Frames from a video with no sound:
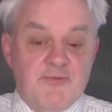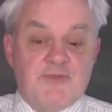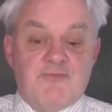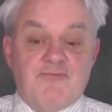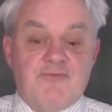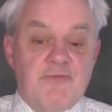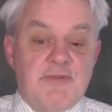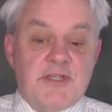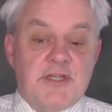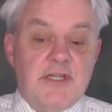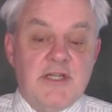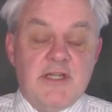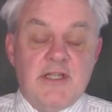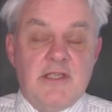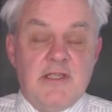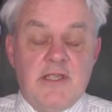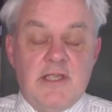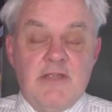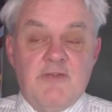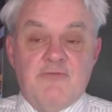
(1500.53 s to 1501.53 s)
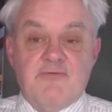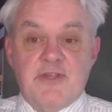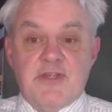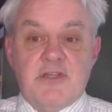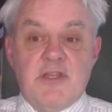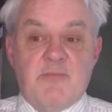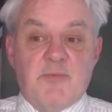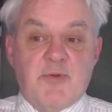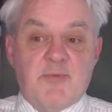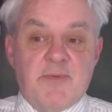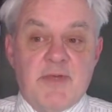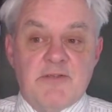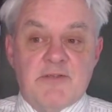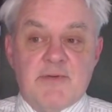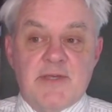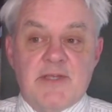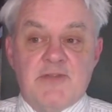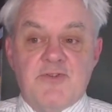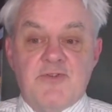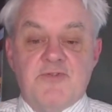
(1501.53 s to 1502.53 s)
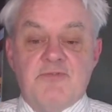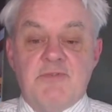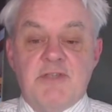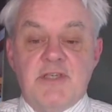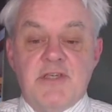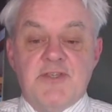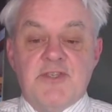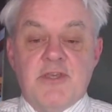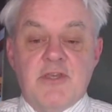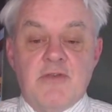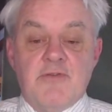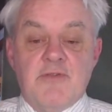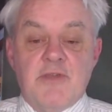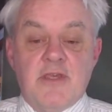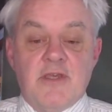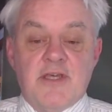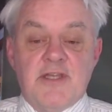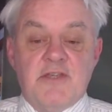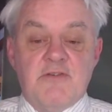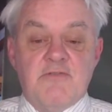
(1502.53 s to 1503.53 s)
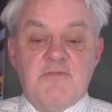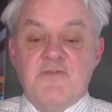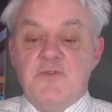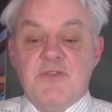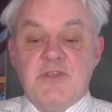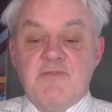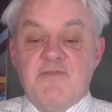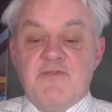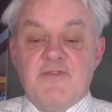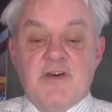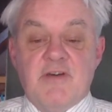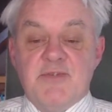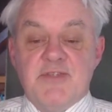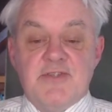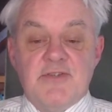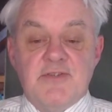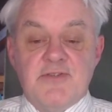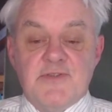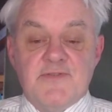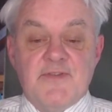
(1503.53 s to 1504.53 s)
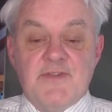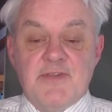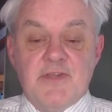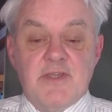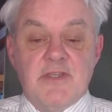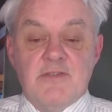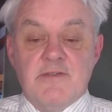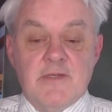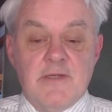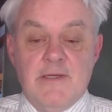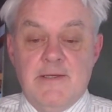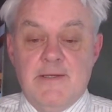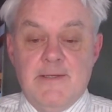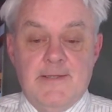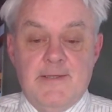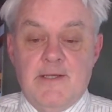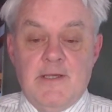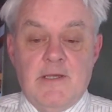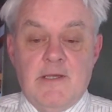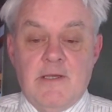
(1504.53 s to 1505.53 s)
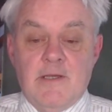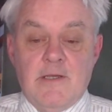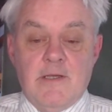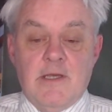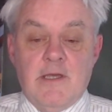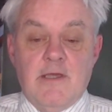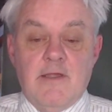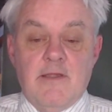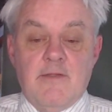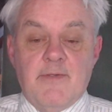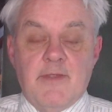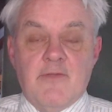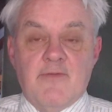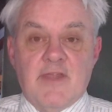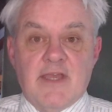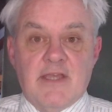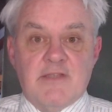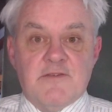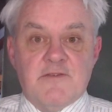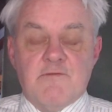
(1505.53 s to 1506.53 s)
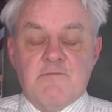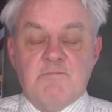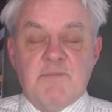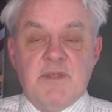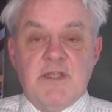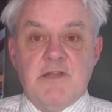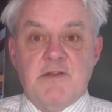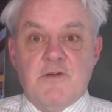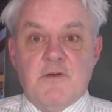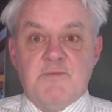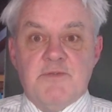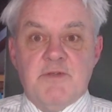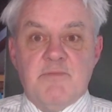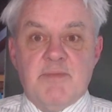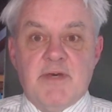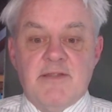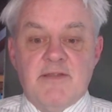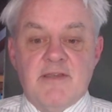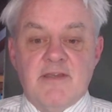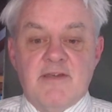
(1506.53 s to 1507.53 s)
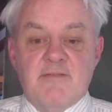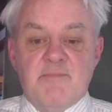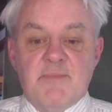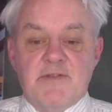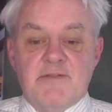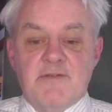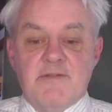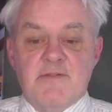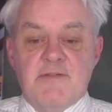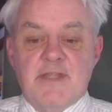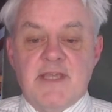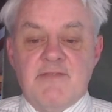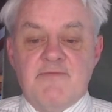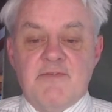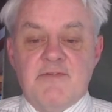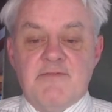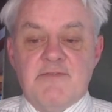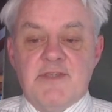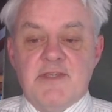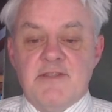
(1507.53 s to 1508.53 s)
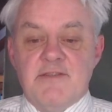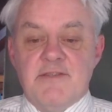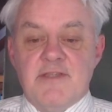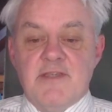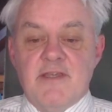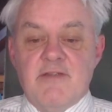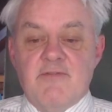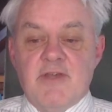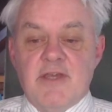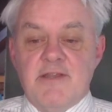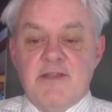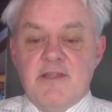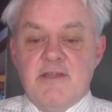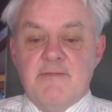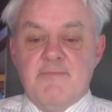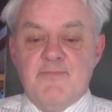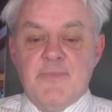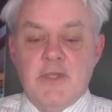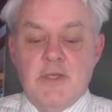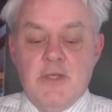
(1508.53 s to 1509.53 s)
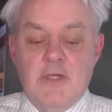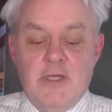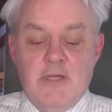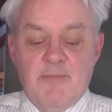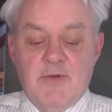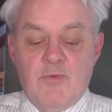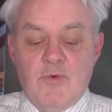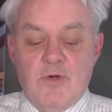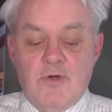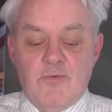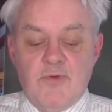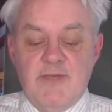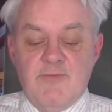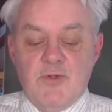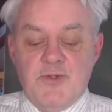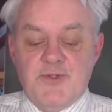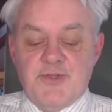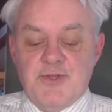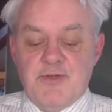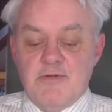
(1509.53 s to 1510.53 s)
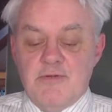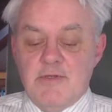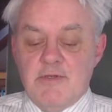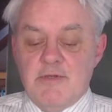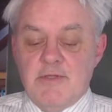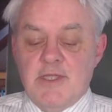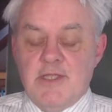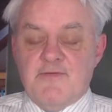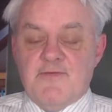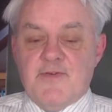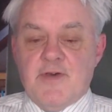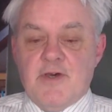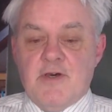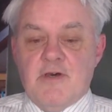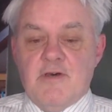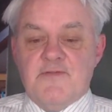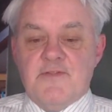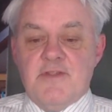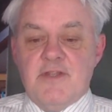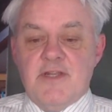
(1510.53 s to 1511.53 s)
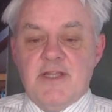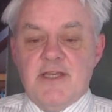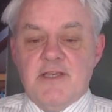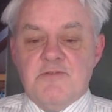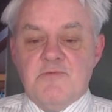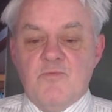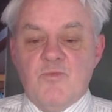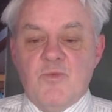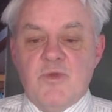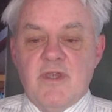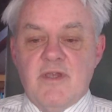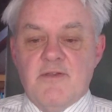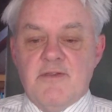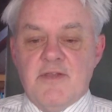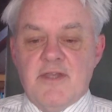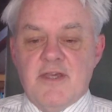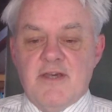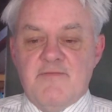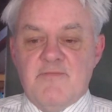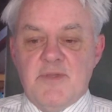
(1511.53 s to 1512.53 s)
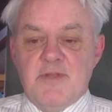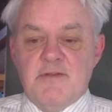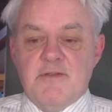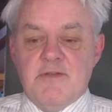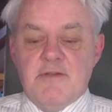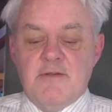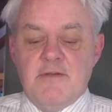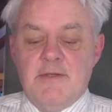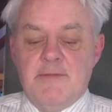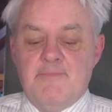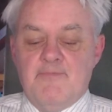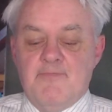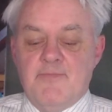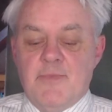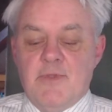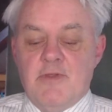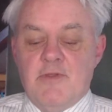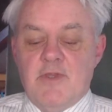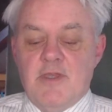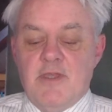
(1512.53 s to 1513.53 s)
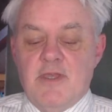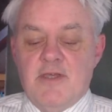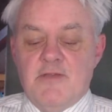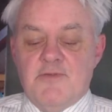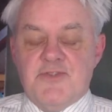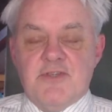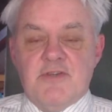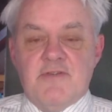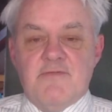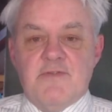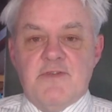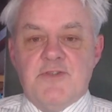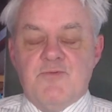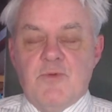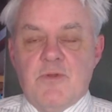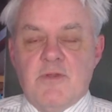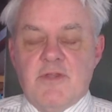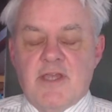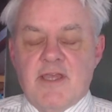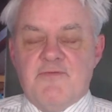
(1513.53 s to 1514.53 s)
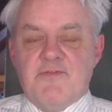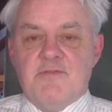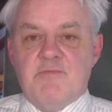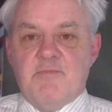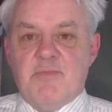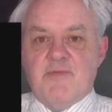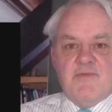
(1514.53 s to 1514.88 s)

originally proposed about 2 or 3 years ago the idea of using pharmacists for things, and that's been adopted by the government, and they've said it's their idea. But what we will do, if after the election we are the government, the health service will have to